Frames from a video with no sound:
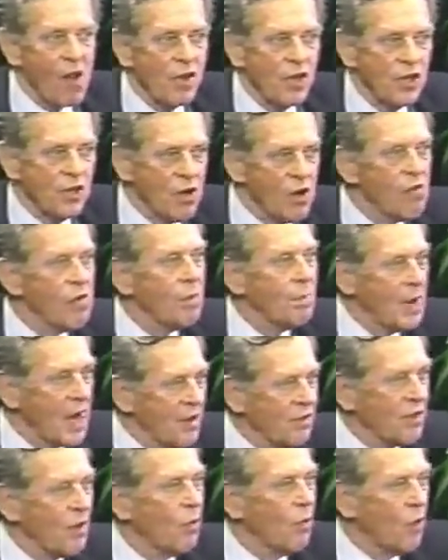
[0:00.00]
You know
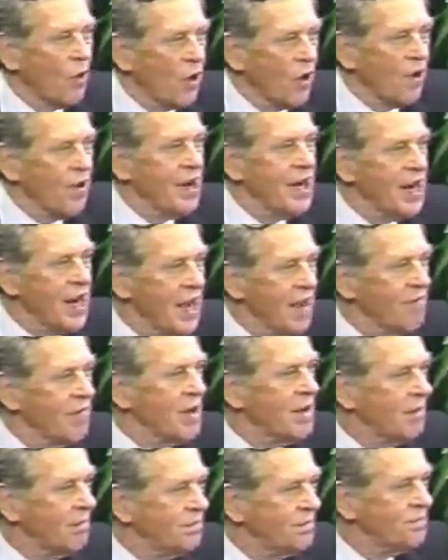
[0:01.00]
about the war in
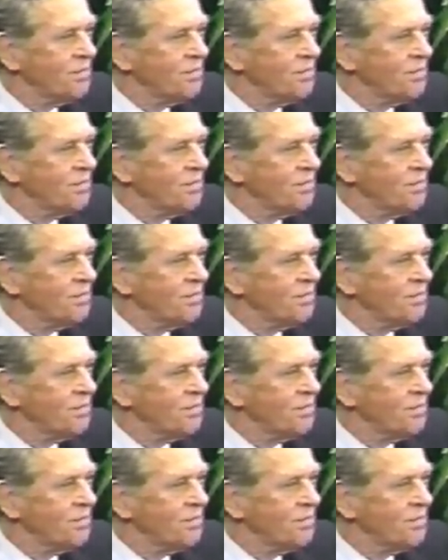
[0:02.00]
heaven,